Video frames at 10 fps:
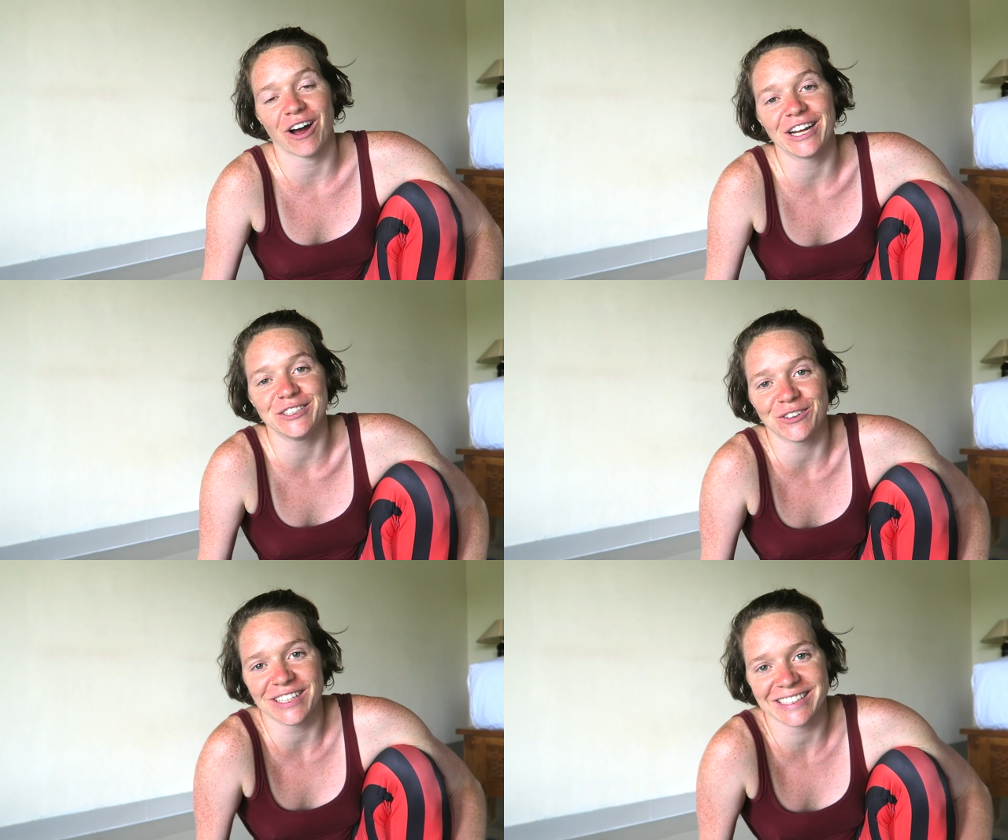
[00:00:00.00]
I
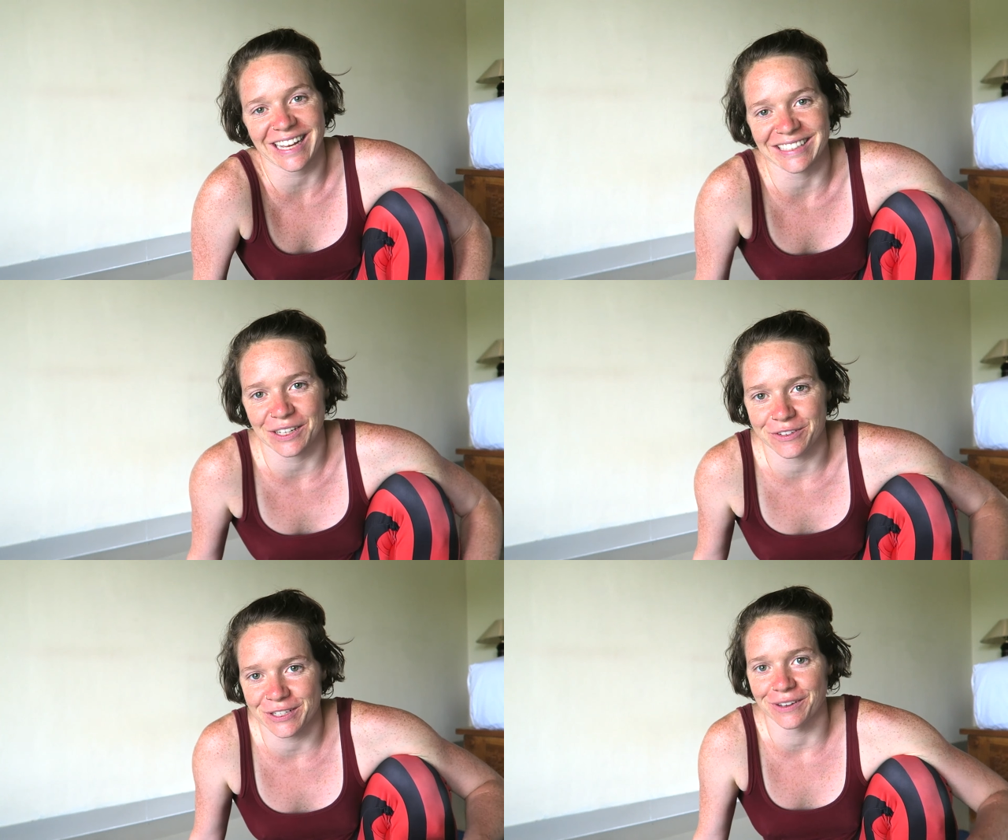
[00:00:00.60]
noticed as
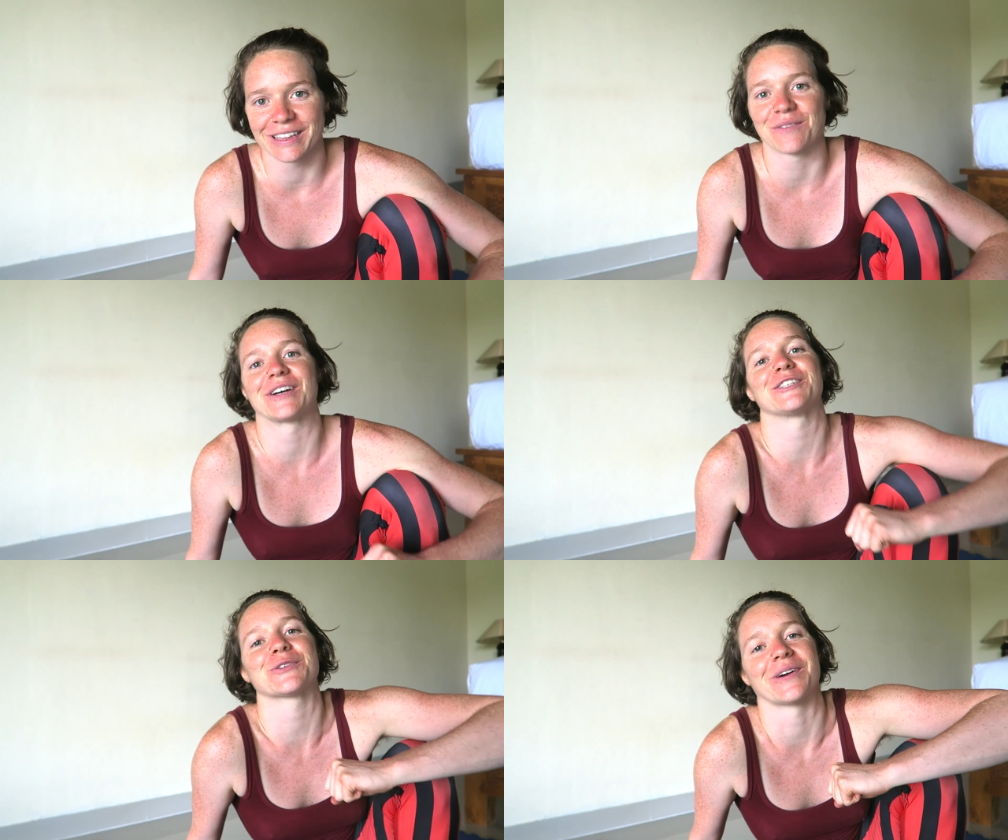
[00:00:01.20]
I was doing them,
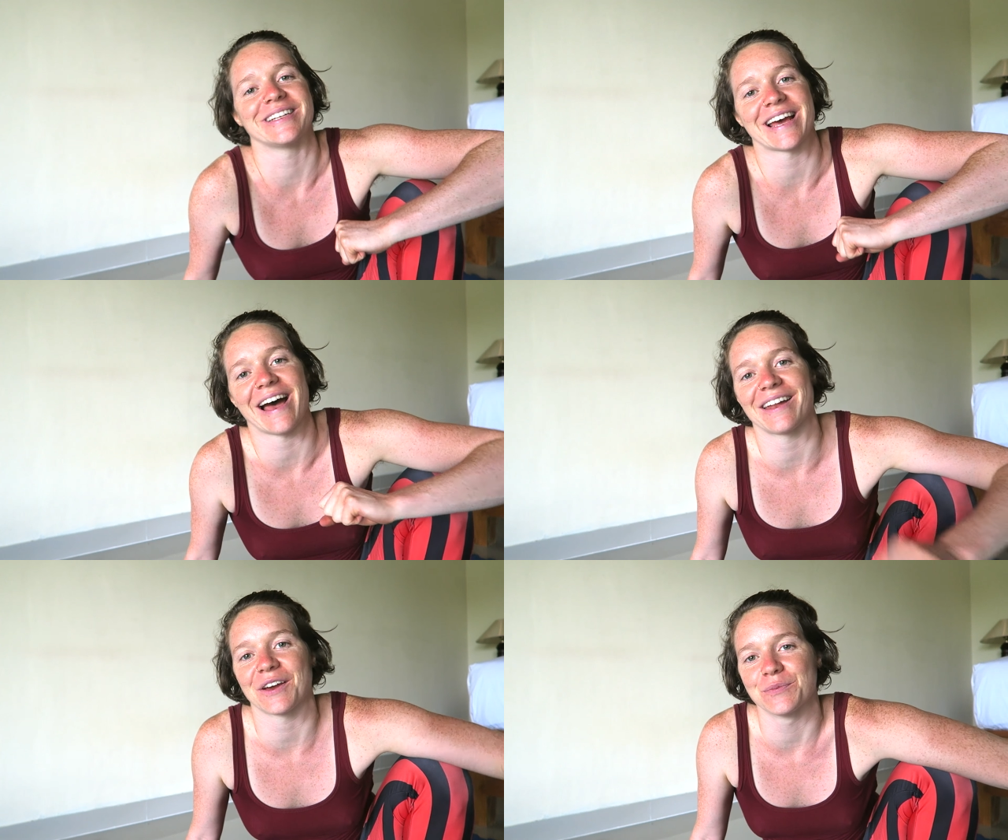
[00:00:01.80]
I just wanted to
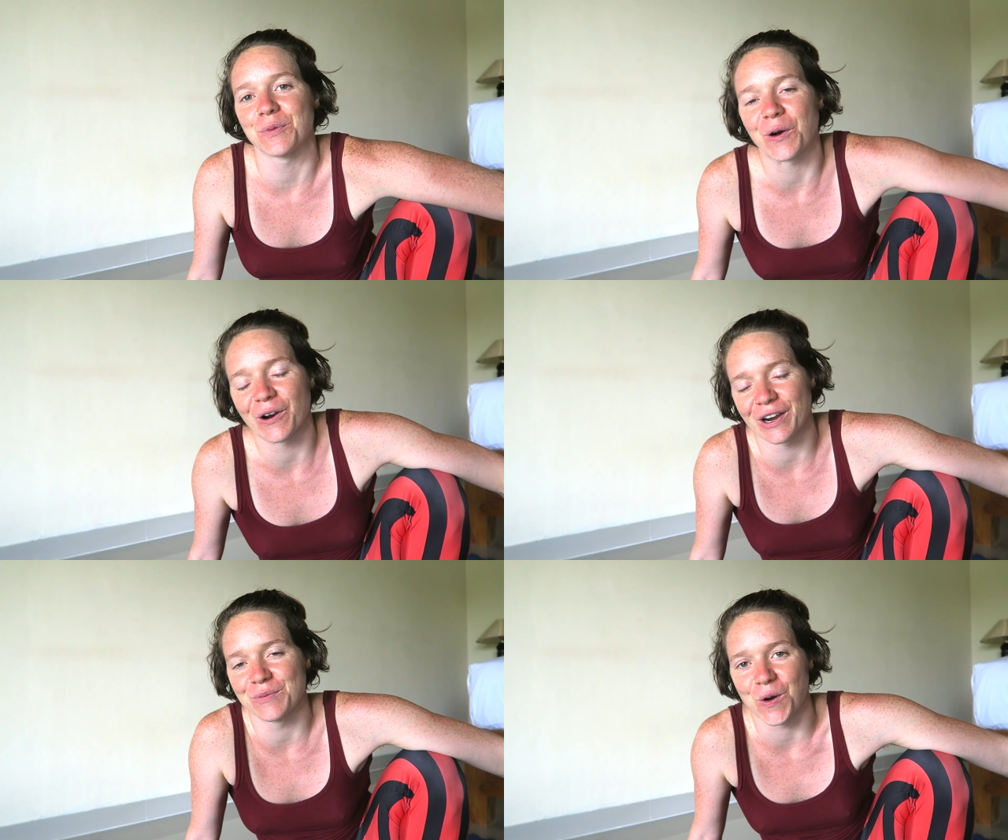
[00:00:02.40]
add on
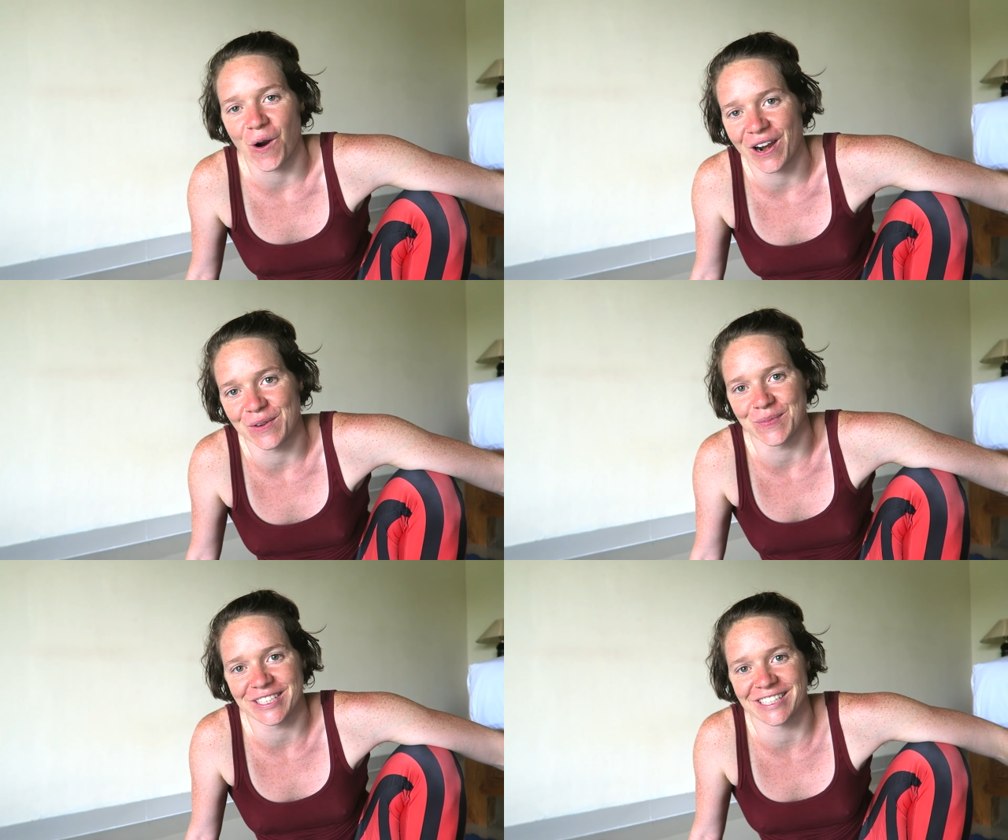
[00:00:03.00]
more and more
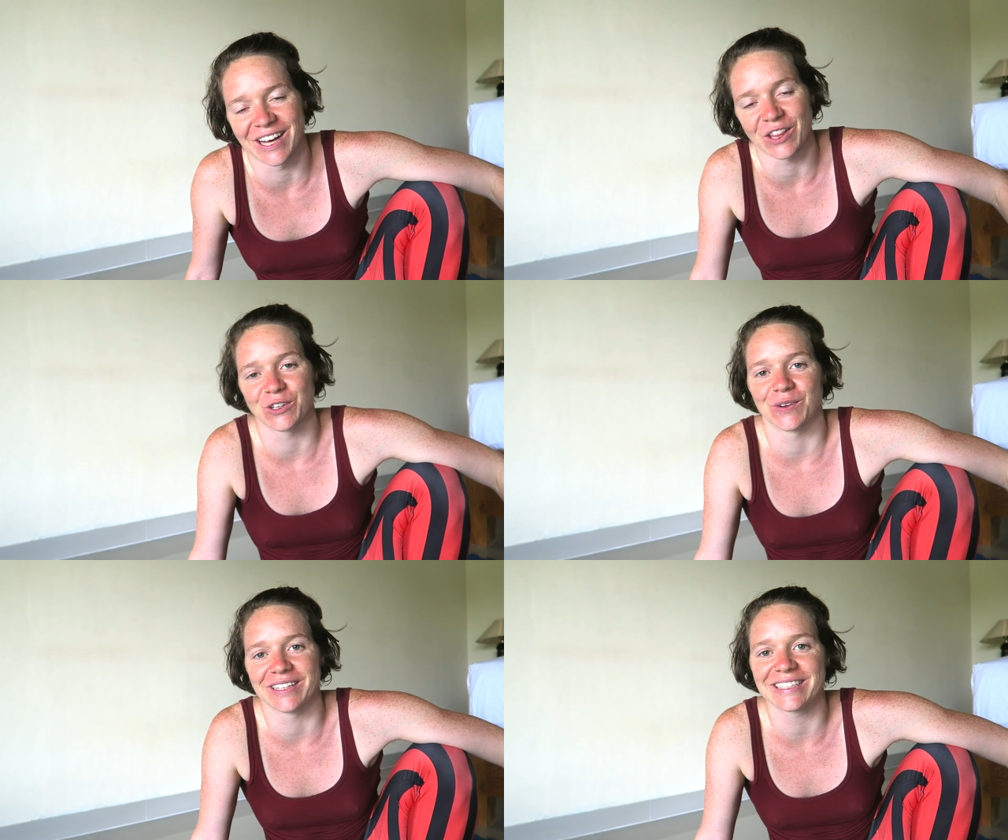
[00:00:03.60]
and mention
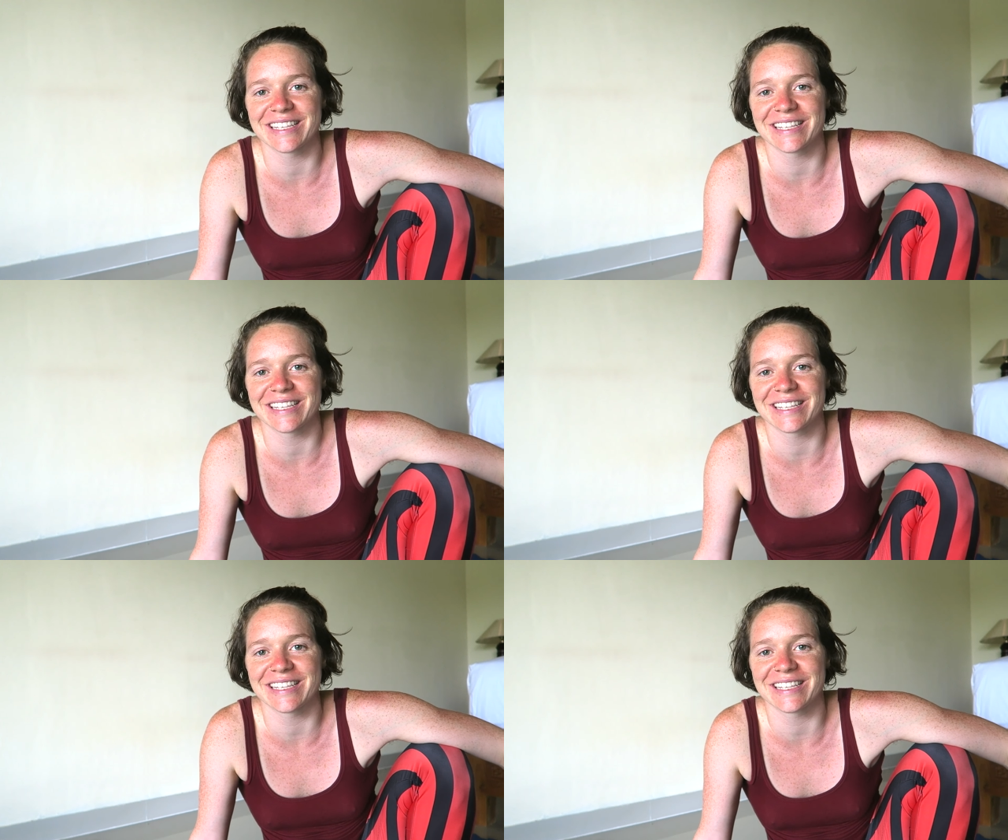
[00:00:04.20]
other ones.